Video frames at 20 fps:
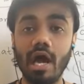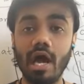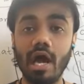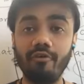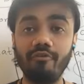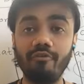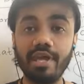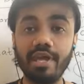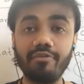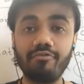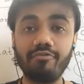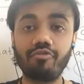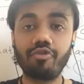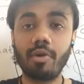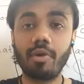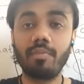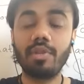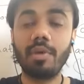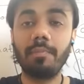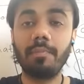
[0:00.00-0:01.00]
away
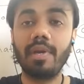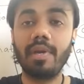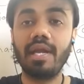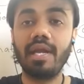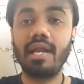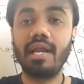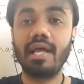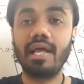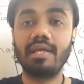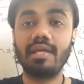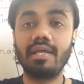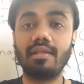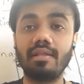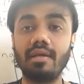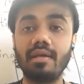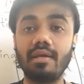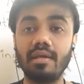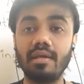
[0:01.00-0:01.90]
from the midline.